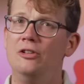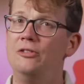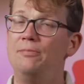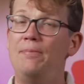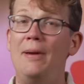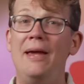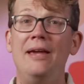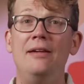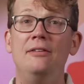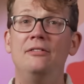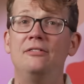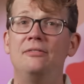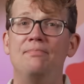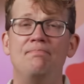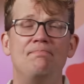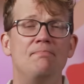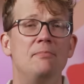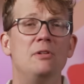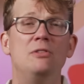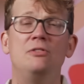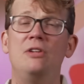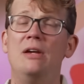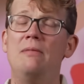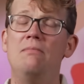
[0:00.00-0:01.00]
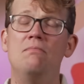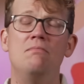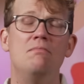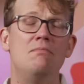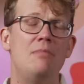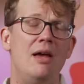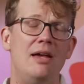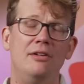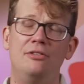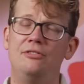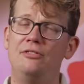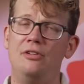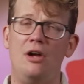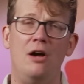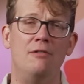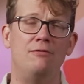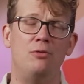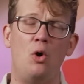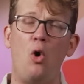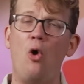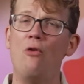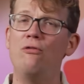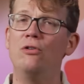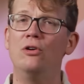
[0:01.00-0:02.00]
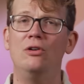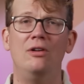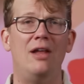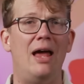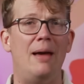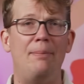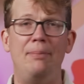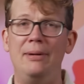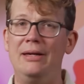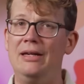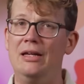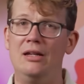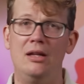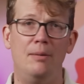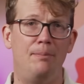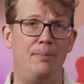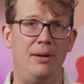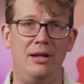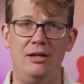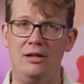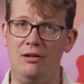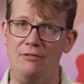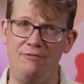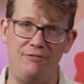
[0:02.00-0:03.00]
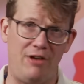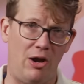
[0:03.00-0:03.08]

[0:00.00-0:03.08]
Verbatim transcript: Space this is a mess of overlapping independent